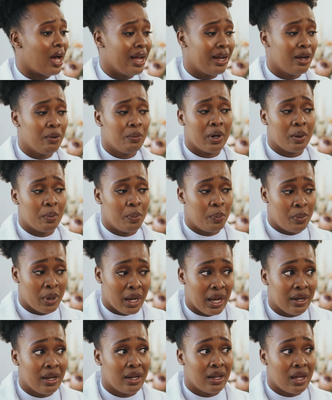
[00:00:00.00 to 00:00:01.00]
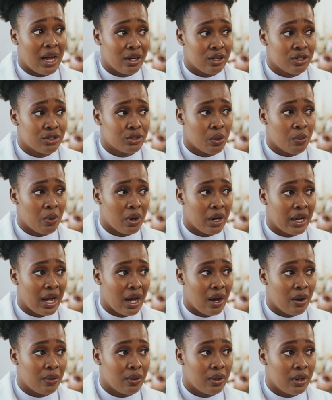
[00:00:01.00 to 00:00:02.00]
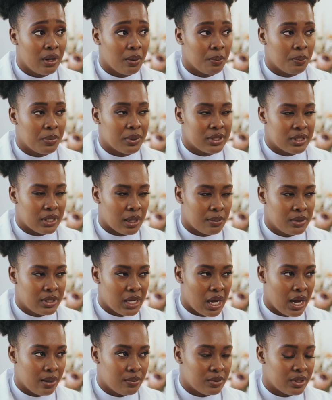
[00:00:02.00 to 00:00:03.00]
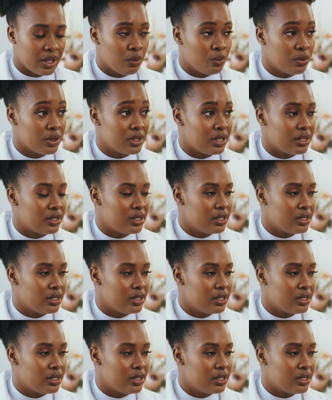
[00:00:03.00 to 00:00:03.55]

I could wear panty liners to work out, but sometimes it was as